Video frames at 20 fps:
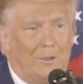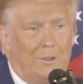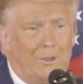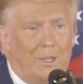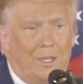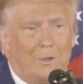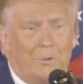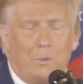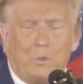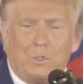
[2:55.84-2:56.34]

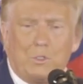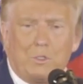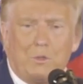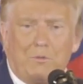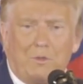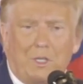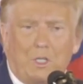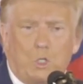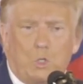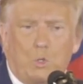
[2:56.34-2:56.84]
that it was a
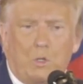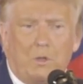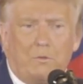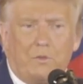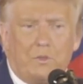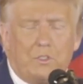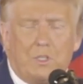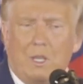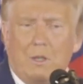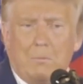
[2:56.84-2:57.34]
victory
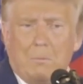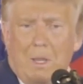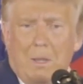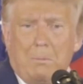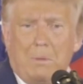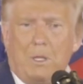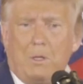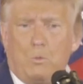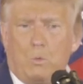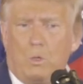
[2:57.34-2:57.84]
for, and
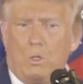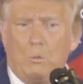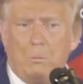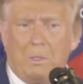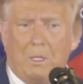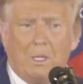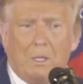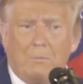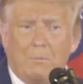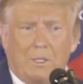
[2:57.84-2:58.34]
maybe it will
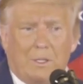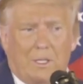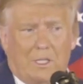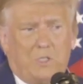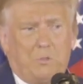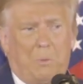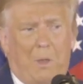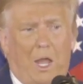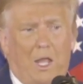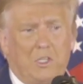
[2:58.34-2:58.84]
be. I mean,
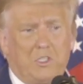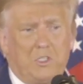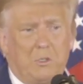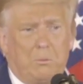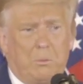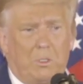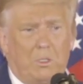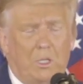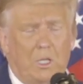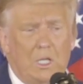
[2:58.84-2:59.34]
that's
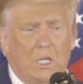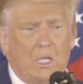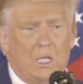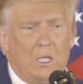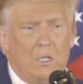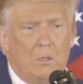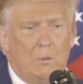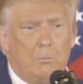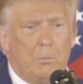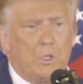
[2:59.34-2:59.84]
possible.
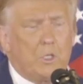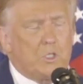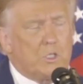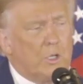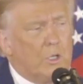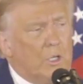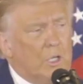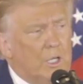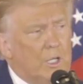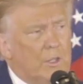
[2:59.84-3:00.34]
But
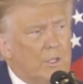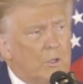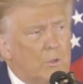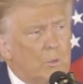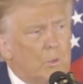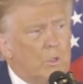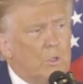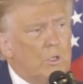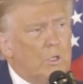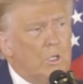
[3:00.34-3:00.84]
certainly there
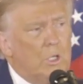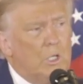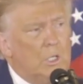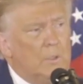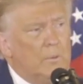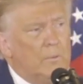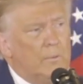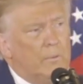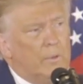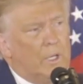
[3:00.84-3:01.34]
were
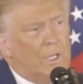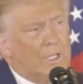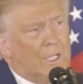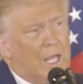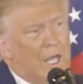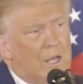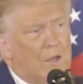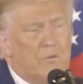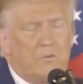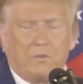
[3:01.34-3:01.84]
a
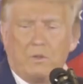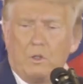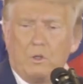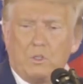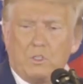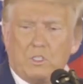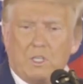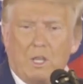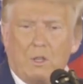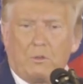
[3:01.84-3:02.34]
lot of
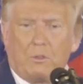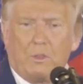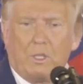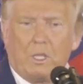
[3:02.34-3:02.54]
votes out